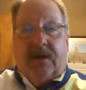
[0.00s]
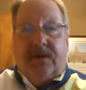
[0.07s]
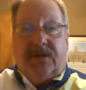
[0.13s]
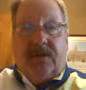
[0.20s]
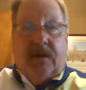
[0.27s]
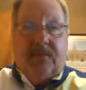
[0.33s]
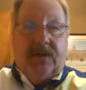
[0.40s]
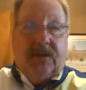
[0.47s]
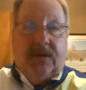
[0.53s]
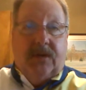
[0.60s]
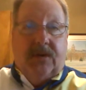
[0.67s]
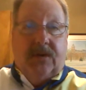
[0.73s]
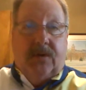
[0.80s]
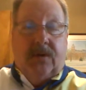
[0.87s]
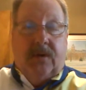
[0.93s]
on the subject
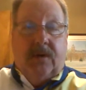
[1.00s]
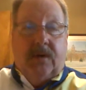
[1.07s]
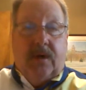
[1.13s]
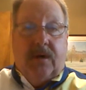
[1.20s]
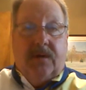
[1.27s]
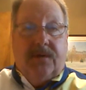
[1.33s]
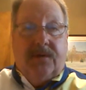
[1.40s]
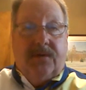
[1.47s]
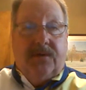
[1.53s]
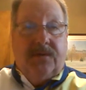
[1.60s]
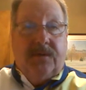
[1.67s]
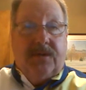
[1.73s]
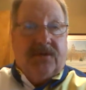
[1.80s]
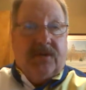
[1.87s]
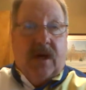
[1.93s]
that you're
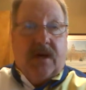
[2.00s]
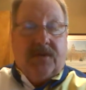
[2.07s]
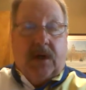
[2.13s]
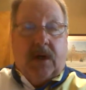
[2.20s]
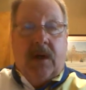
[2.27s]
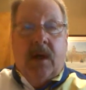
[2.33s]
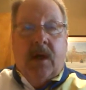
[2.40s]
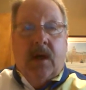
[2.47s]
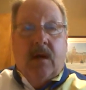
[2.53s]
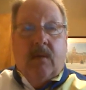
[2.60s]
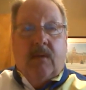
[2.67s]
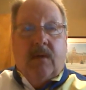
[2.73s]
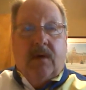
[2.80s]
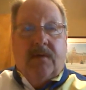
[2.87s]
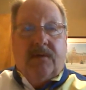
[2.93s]
discussing.
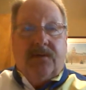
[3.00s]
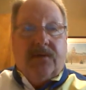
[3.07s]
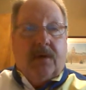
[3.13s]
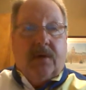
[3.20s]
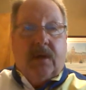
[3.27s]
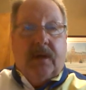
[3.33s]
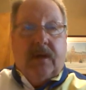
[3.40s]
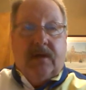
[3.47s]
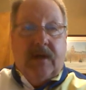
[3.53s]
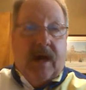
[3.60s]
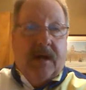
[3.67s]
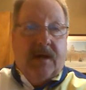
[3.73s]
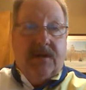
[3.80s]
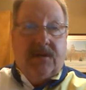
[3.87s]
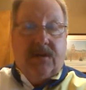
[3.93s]
Well, certainly
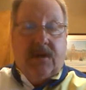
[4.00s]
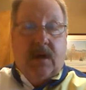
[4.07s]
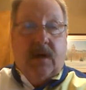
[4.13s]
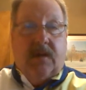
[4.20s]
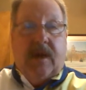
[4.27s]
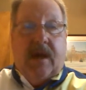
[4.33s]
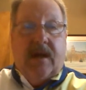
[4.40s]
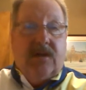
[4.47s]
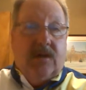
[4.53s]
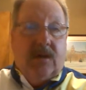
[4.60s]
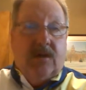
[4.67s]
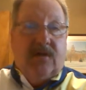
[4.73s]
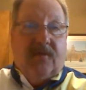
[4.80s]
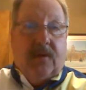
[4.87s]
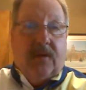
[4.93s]
that is
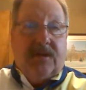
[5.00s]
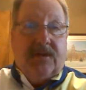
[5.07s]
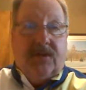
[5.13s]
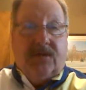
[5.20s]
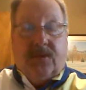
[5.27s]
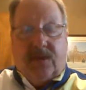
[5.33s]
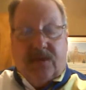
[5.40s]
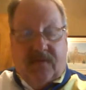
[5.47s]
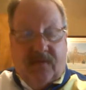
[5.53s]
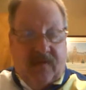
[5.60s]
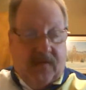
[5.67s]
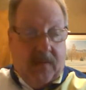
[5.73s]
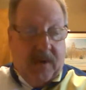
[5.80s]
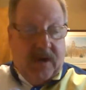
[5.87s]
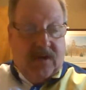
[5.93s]
useful as a source of
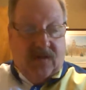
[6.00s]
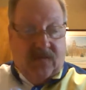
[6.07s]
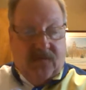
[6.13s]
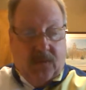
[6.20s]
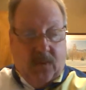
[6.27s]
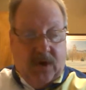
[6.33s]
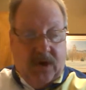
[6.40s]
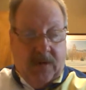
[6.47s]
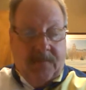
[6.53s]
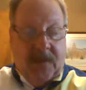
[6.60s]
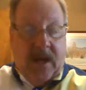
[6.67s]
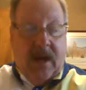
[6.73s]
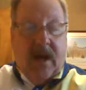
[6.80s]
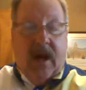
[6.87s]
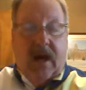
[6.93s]
information for you.
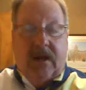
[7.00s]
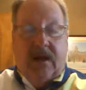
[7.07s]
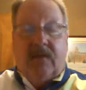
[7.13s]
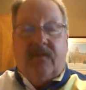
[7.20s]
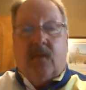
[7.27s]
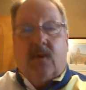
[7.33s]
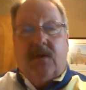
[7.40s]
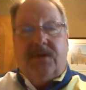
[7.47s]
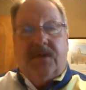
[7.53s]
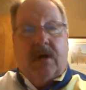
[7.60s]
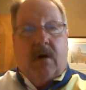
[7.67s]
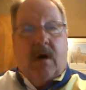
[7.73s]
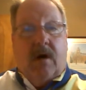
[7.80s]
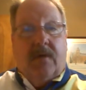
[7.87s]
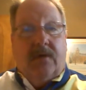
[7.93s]
And then, of course,
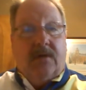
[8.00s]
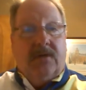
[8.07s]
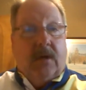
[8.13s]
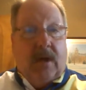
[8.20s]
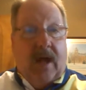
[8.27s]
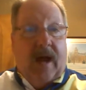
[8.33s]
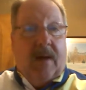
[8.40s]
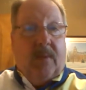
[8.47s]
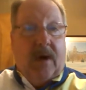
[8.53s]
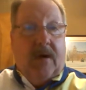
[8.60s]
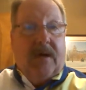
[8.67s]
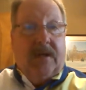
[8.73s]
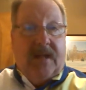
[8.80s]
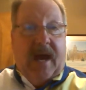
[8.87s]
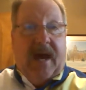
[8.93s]
there are those
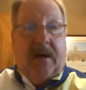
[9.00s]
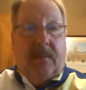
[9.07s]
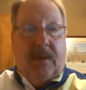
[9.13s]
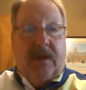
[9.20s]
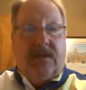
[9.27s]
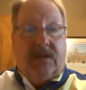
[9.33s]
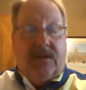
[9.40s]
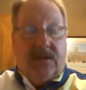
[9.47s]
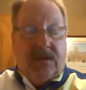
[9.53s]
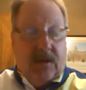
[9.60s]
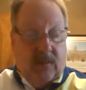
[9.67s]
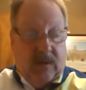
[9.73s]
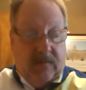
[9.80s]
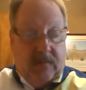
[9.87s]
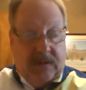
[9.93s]
library databases
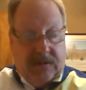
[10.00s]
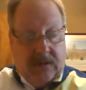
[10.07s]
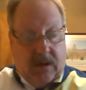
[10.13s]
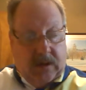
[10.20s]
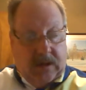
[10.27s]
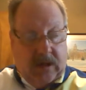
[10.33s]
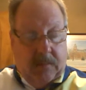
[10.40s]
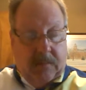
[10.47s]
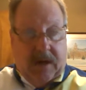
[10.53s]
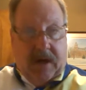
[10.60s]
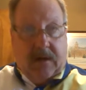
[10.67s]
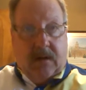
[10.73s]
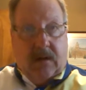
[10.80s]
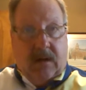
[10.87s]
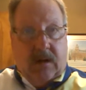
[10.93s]
that we've been talking
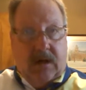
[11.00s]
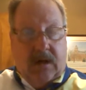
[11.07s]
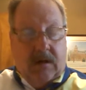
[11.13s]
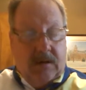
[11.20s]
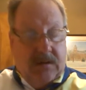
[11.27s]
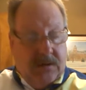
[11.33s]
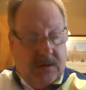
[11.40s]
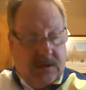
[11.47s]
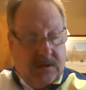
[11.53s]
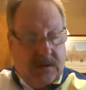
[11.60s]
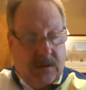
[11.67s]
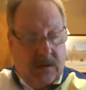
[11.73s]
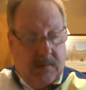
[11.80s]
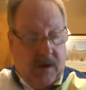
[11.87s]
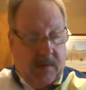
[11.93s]
about here just
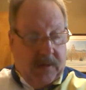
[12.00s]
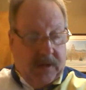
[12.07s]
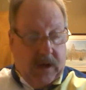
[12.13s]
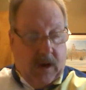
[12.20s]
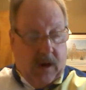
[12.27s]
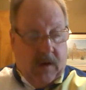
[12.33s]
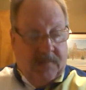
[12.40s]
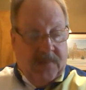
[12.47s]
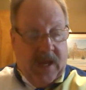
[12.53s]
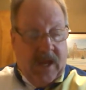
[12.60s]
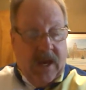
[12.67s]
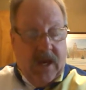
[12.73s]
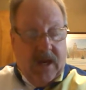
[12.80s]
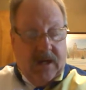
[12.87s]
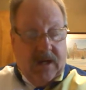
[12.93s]
a moment ago.
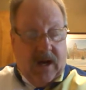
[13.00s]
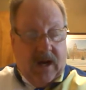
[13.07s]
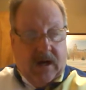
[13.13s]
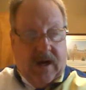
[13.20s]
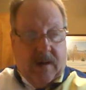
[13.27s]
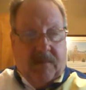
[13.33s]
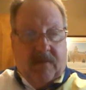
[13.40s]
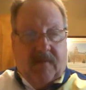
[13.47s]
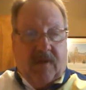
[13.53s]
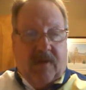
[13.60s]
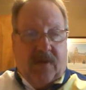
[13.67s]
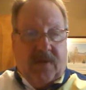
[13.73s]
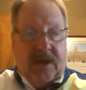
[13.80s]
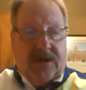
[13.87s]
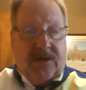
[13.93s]
Now, a couple of
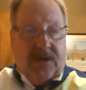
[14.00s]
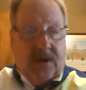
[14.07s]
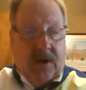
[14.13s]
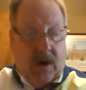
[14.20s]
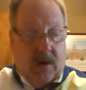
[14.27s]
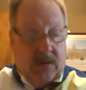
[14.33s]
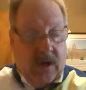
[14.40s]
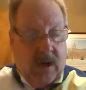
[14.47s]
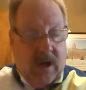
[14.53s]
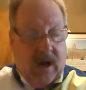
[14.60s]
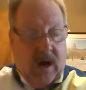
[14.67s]
other things to note.